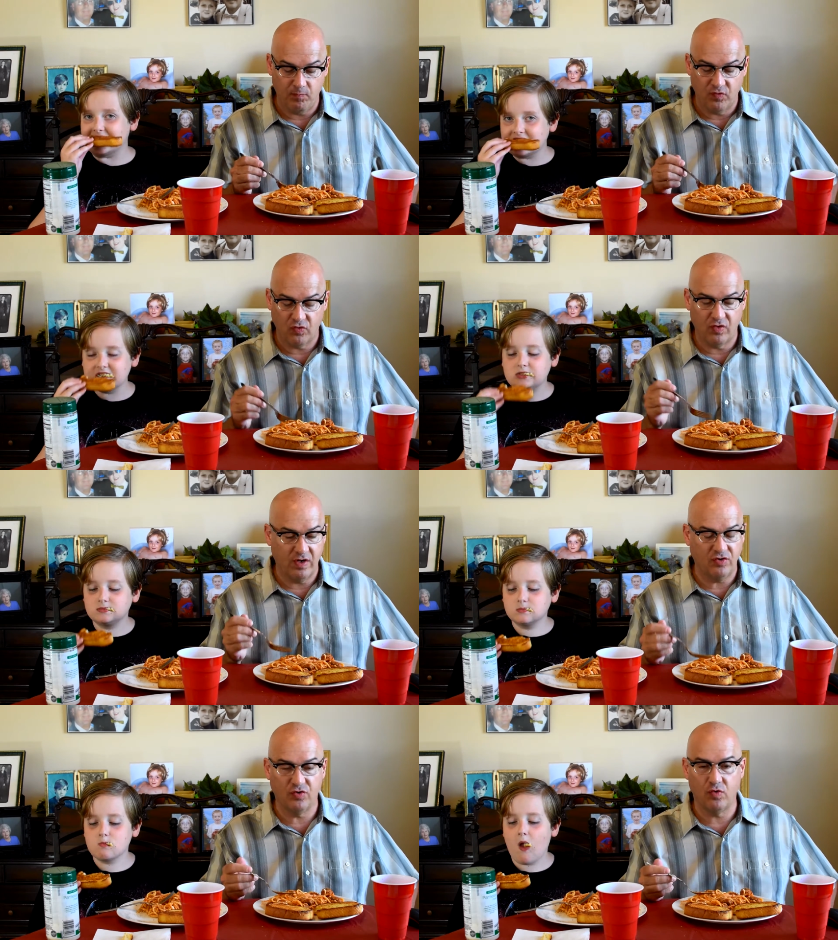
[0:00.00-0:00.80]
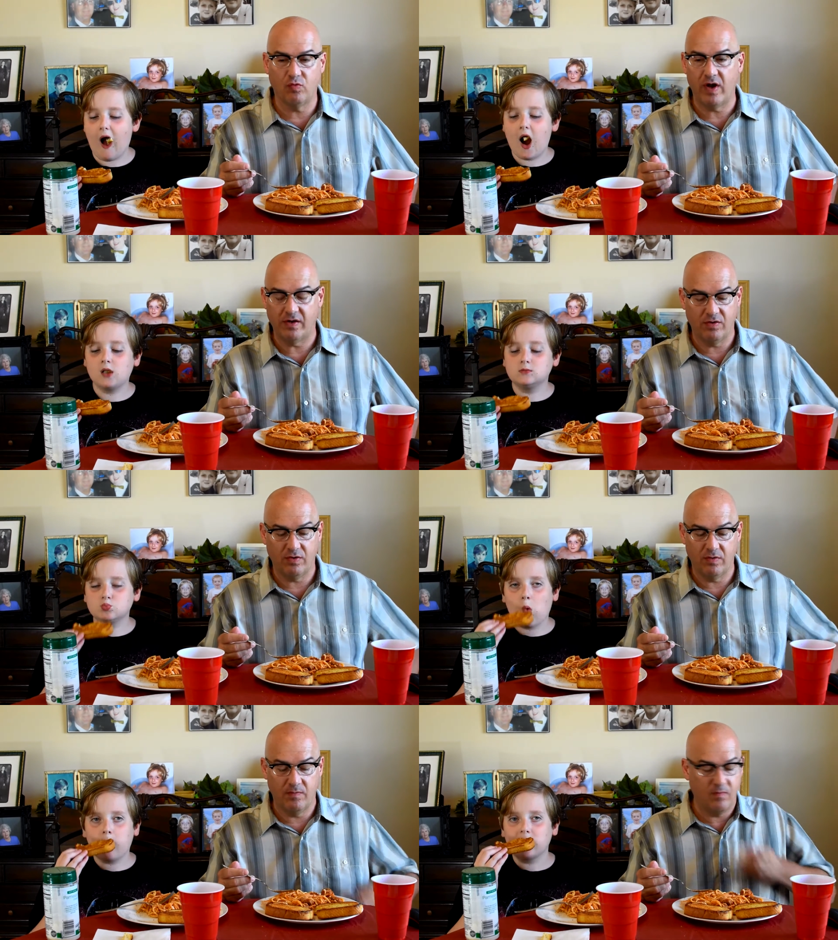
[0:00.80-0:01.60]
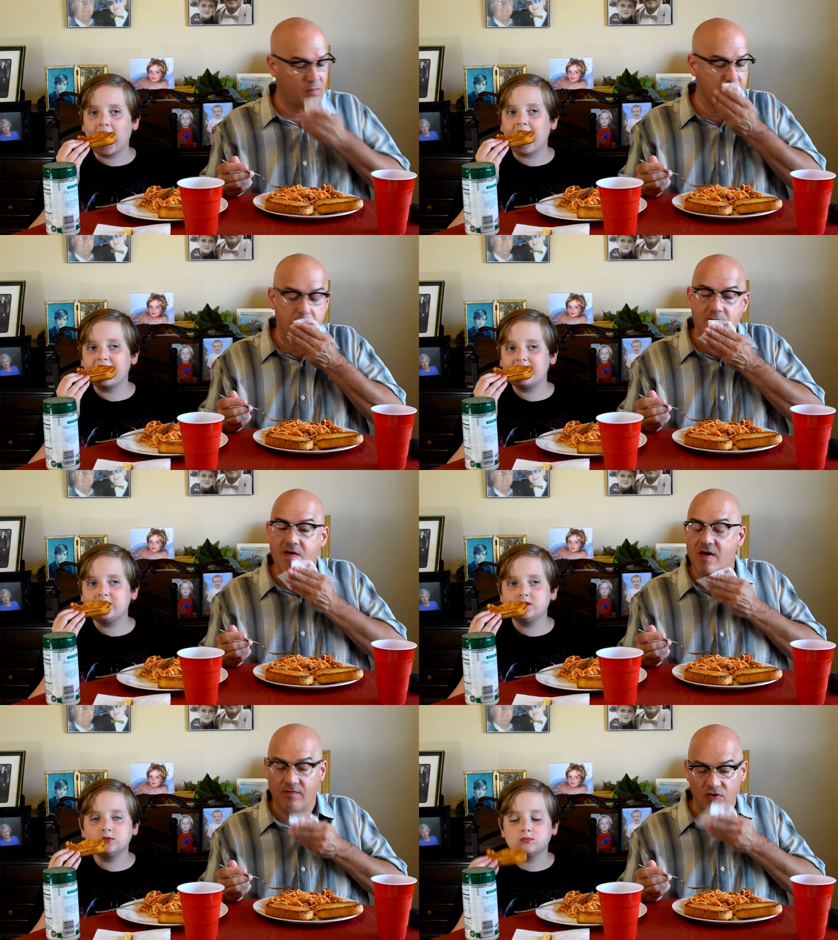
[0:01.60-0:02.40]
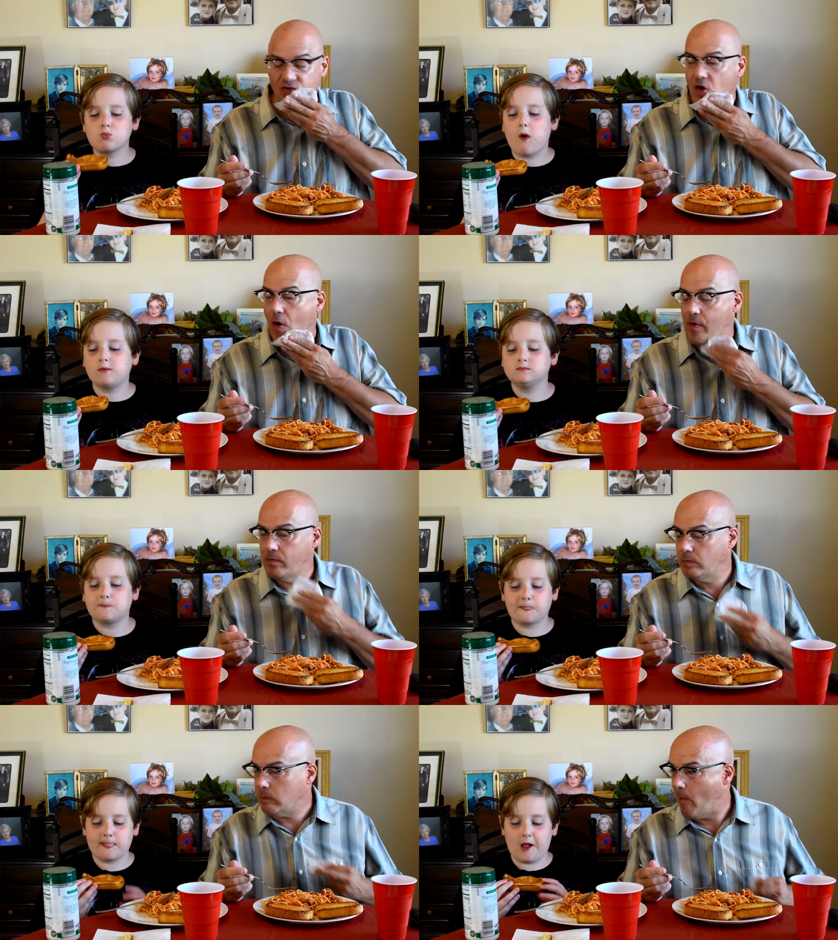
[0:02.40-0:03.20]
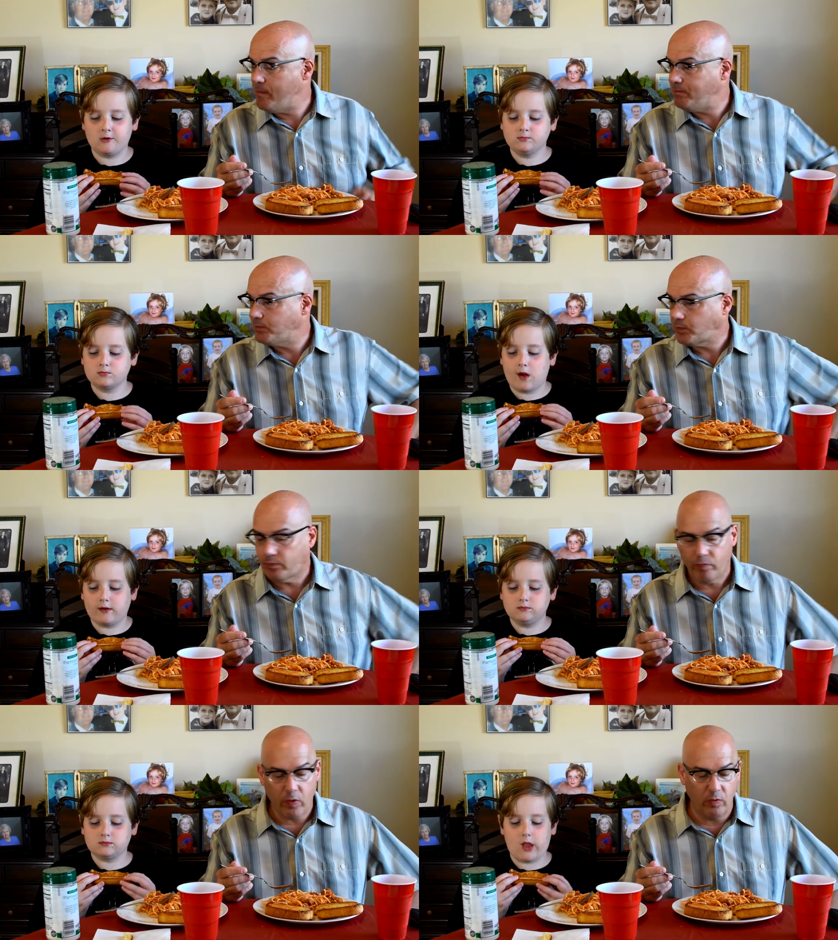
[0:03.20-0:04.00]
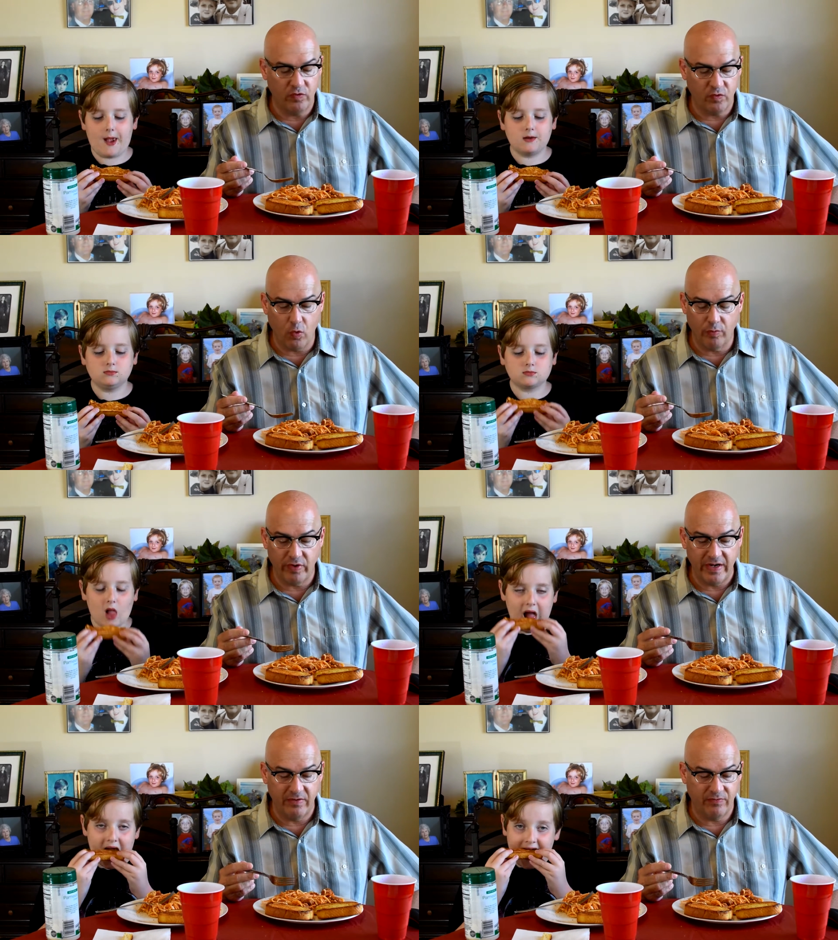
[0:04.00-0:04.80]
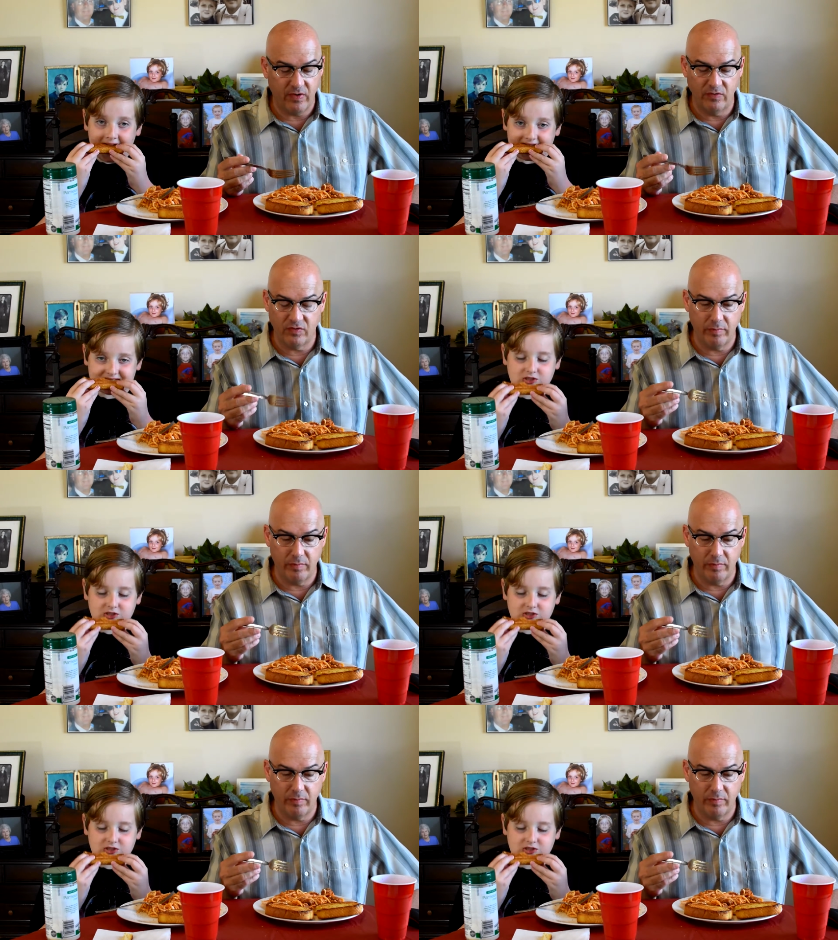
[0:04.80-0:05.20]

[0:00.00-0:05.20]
Speaker 1: Traditional, regular, out of a jar. Store brand frozen